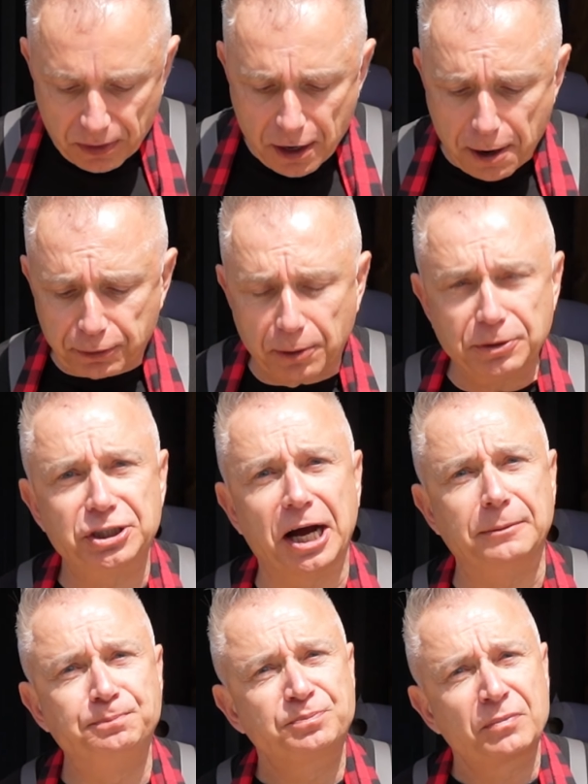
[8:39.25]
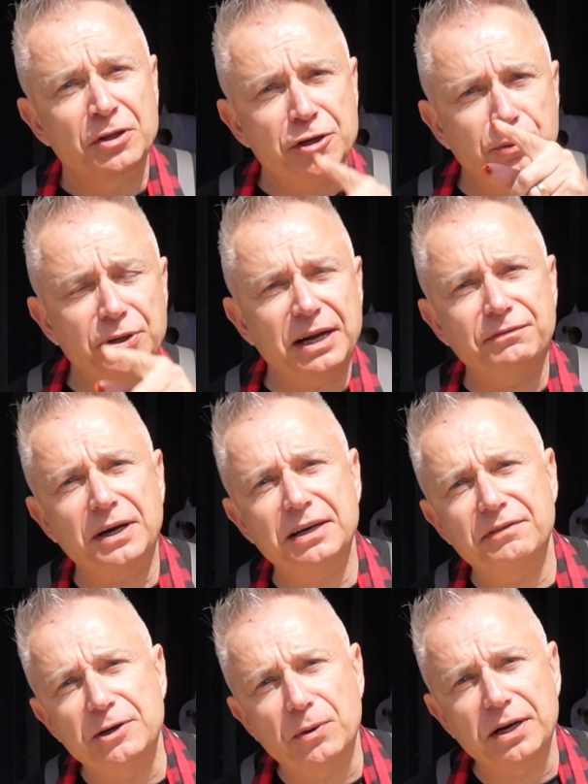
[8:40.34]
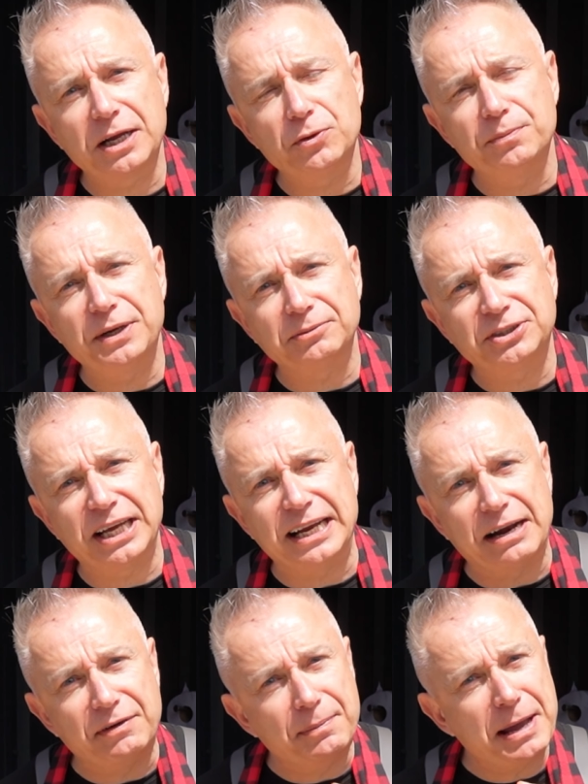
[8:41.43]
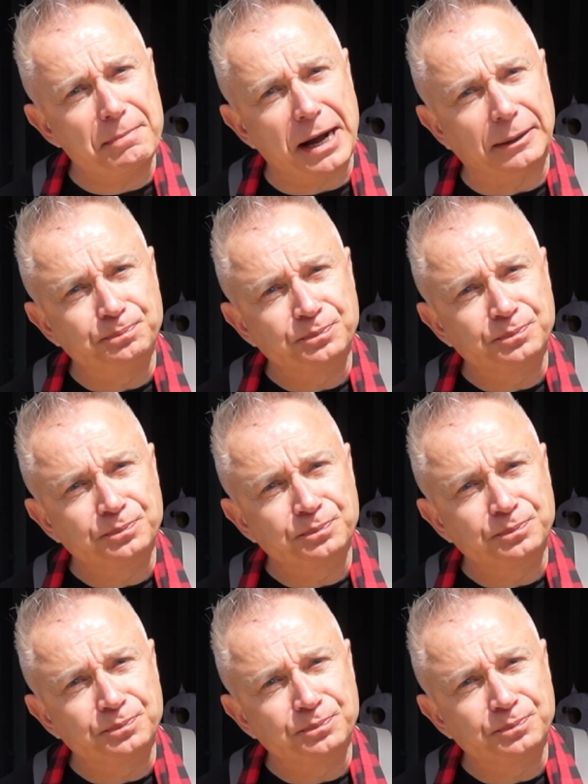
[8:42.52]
I promise you. You put that in front of anyone, they wouldn't be upset. Now remember,